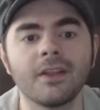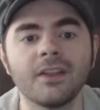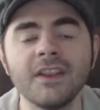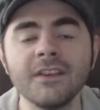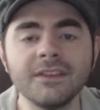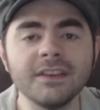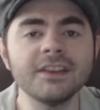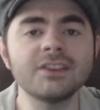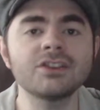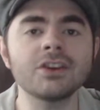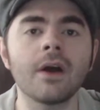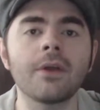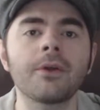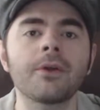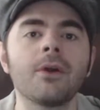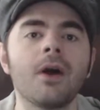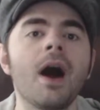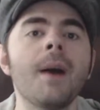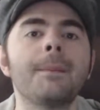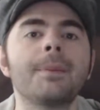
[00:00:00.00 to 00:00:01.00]
lift each
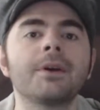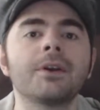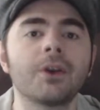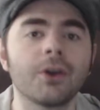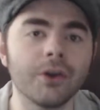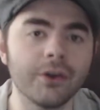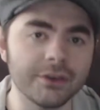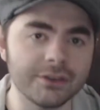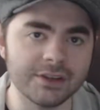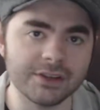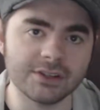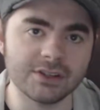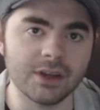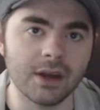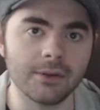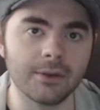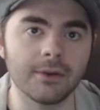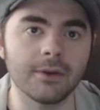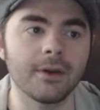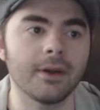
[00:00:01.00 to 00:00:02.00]
other up, encourage each
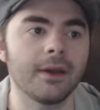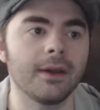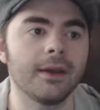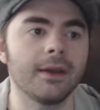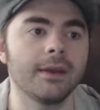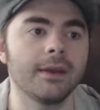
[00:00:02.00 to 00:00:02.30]
other,